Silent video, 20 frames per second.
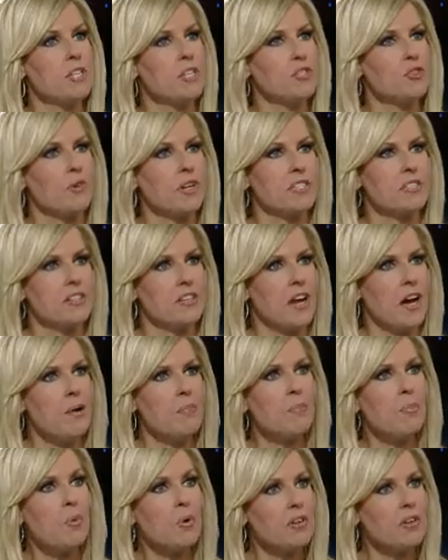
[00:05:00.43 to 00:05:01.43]
they dress it
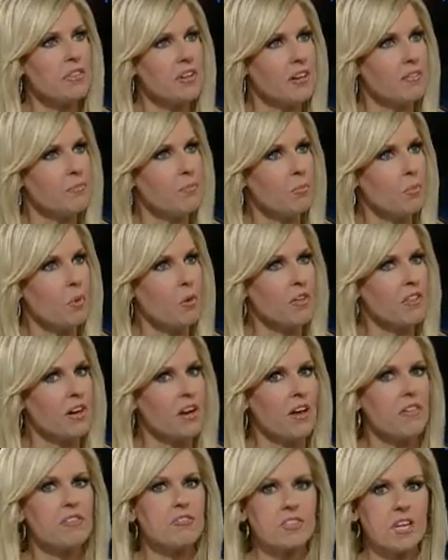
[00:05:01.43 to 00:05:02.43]
up more
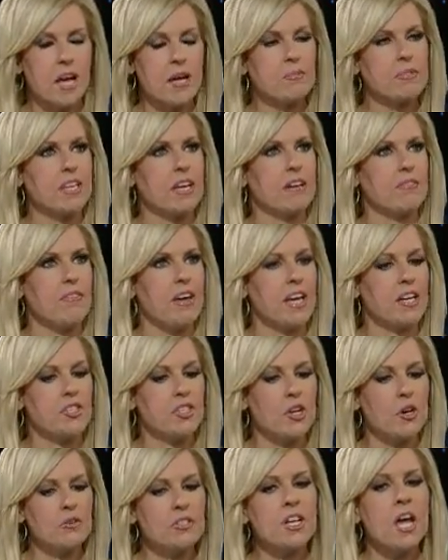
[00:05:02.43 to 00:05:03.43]
than other times, like Van
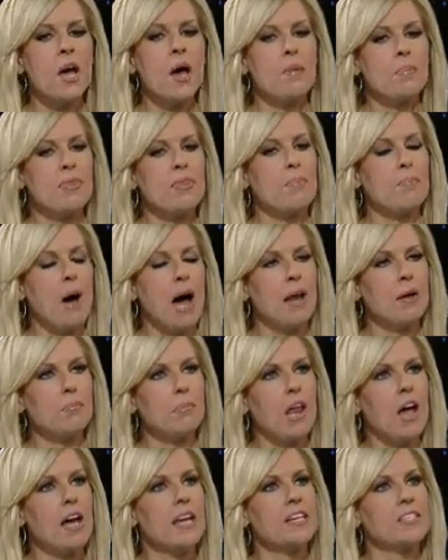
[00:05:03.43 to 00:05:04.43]
Jones. But the
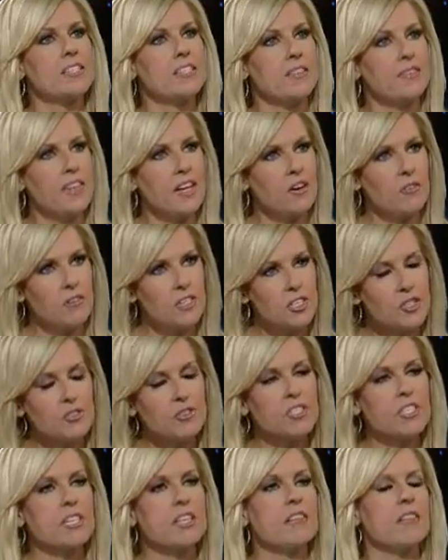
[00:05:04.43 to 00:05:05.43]
bottom line is that they are
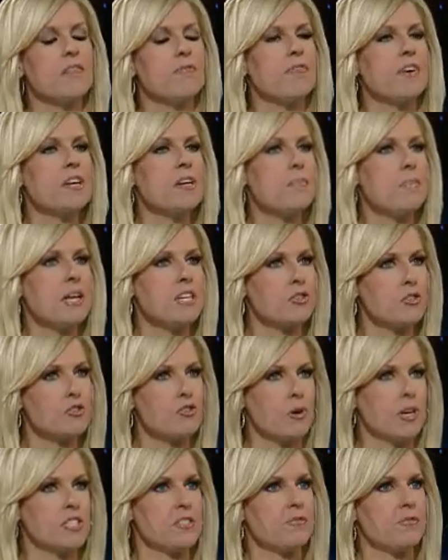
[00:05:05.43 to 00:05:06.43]
interested in the fundamental
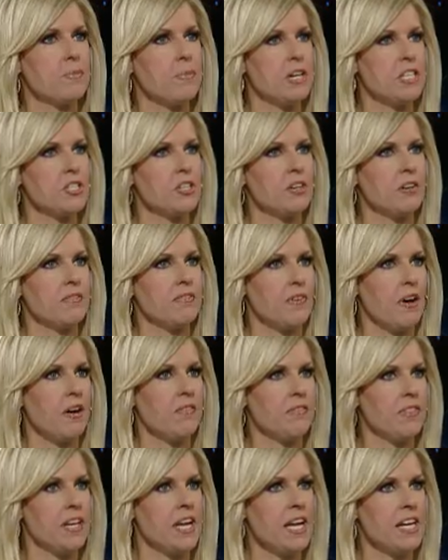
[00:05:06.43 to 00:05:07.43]
transformation
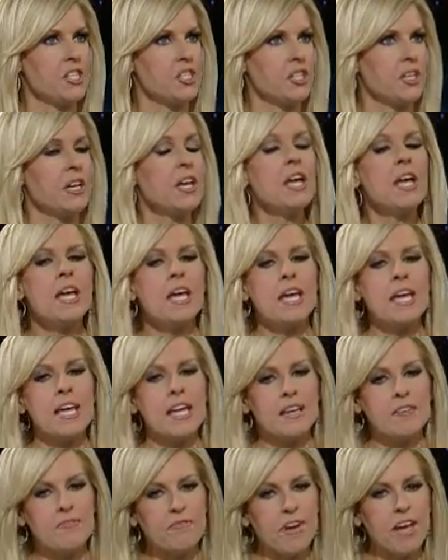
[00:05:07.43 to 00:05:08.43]
of the nation.
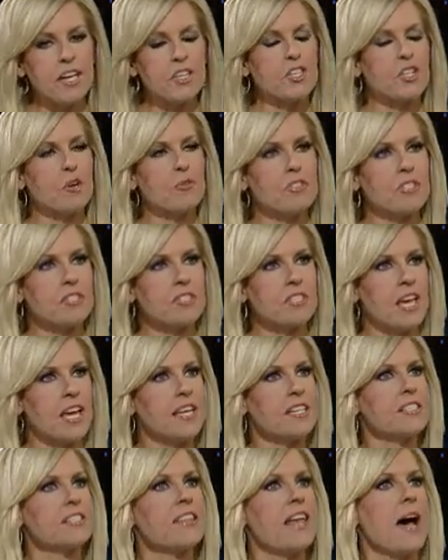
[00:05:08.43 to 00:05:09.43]
In Van Jones's
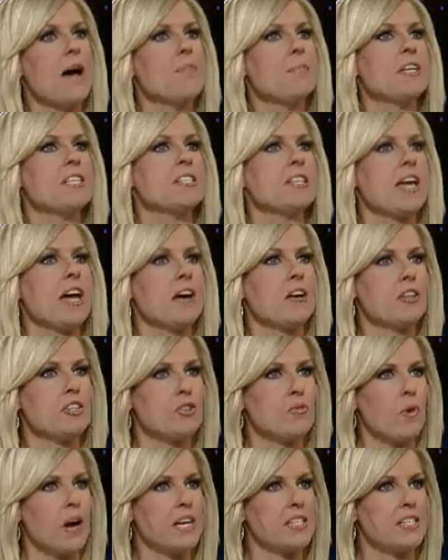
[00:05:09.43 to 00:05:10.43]
case, that means
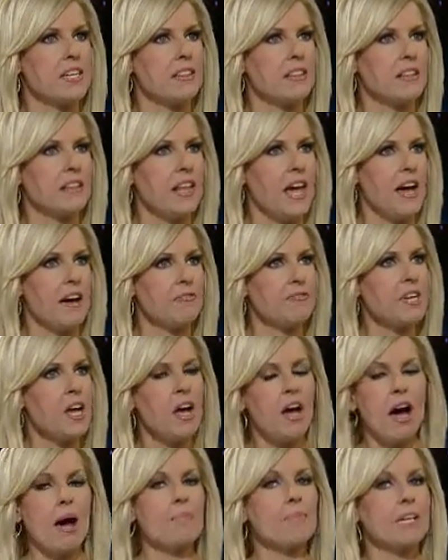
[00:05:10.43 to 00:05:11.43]
characterizing the left,
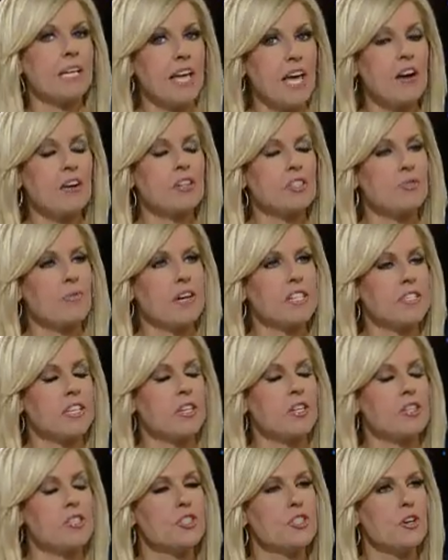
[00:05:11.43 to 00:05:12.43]
characterizing
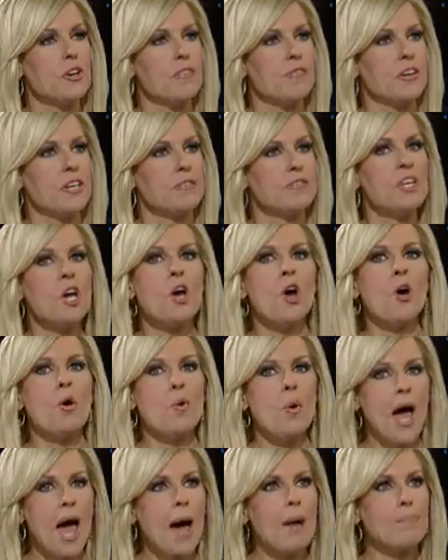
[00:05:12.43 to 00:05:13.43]
conservatives
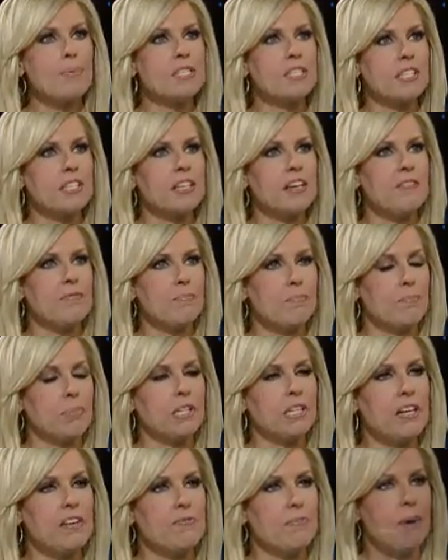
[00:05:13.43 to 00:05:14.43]
who happen to
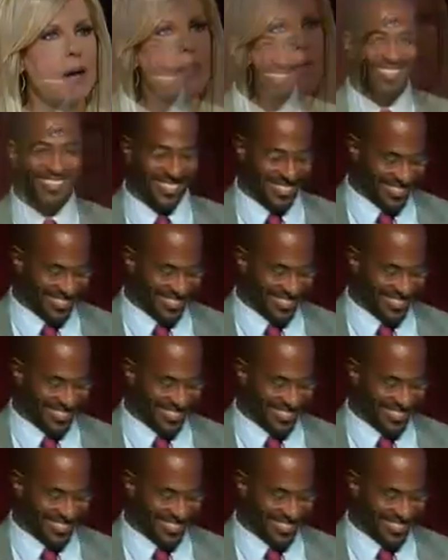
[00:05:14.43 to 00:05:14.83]
believe, by the way,